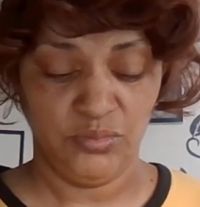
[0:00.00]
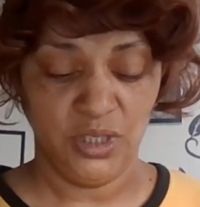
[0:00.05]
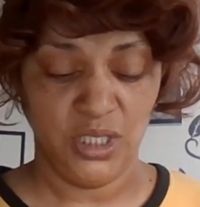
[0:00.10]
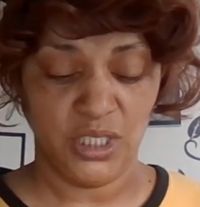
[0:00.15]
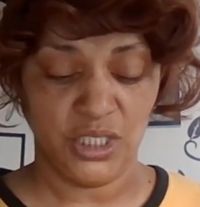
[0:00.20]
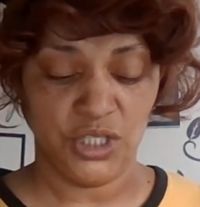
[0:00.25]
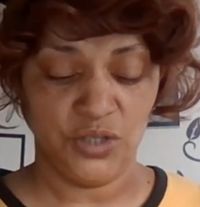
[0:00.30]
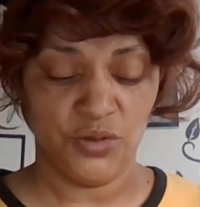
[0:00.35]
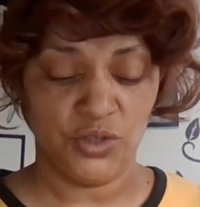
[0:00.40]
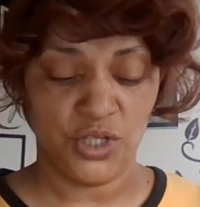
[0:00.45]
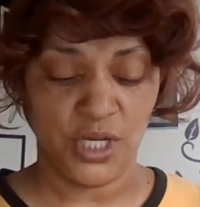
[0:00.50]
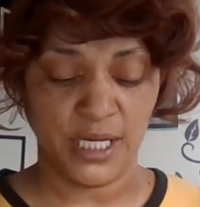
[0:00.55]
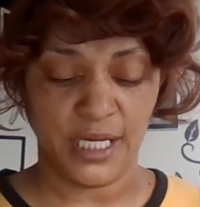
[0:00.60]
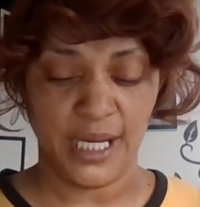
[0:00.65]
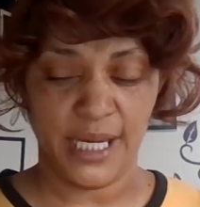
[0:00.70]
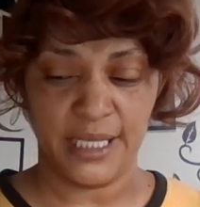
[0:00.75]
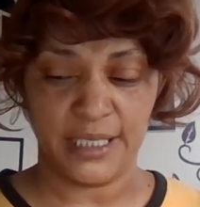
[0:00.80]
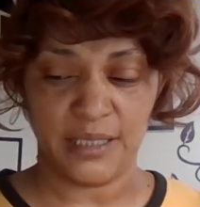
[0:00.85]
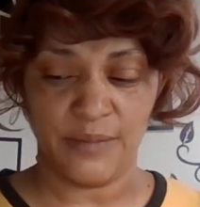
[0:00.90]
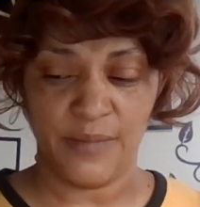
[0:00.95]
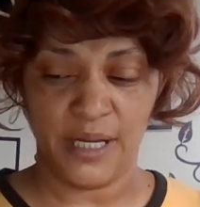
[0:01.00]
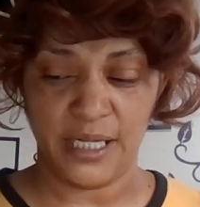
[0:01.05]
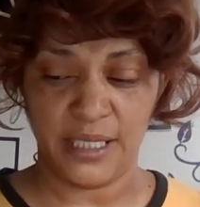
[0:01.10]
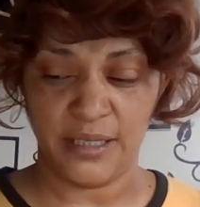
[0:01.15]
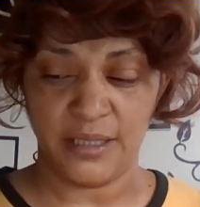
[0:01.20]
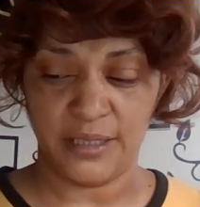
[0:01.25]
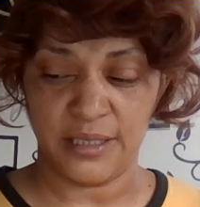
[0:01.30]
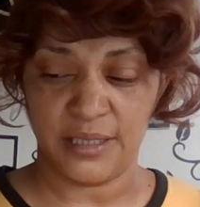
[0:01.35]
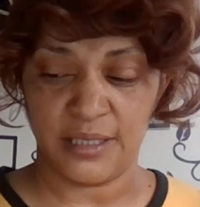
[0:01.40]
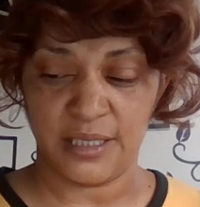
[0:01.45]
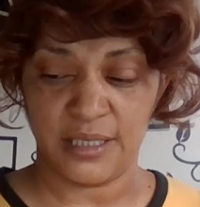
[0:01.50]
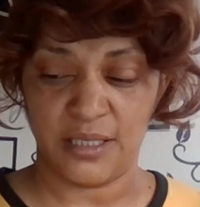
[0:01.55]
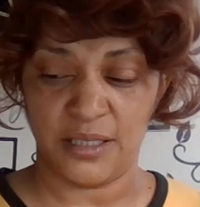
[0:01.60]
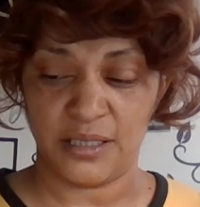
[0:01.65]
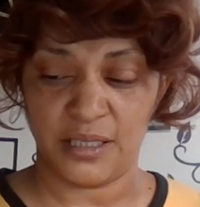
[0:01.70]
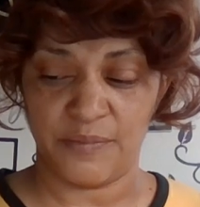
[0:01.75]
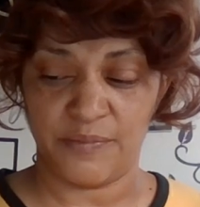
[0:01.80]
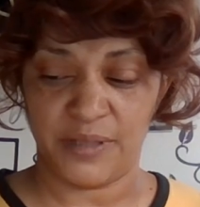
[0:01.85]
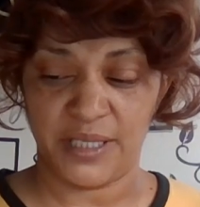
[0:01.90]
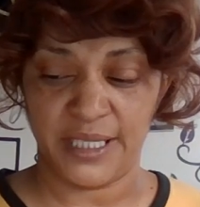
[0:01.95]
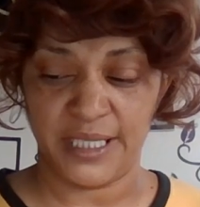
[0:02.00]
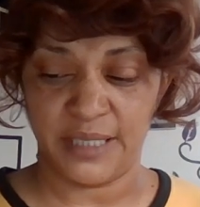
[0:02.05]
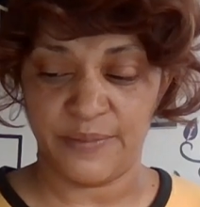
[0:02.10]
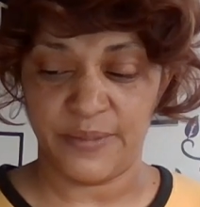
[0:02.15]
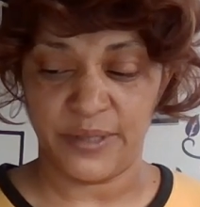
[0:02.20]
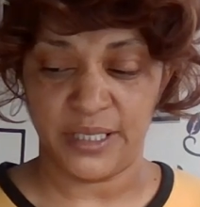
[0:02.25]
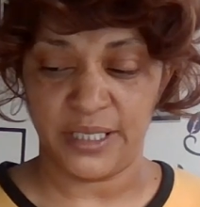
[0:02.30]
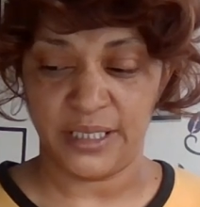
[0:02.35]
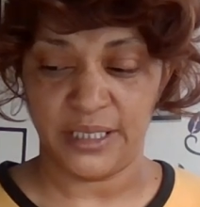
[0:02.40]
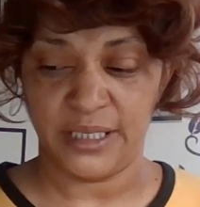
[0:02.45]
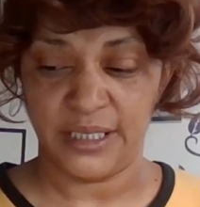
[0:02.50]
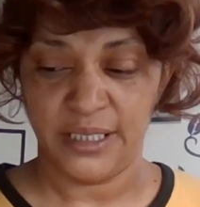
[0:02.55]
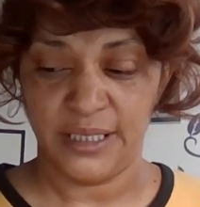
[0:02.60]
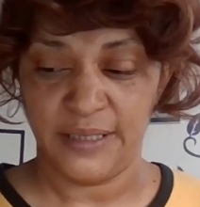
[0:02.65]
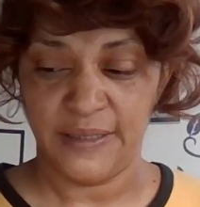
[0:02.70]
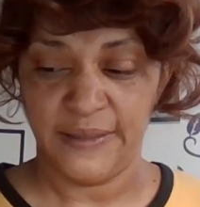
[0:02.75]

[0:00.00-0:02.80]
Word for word: Yeah, she was trying to have somebody else in the sunken place, but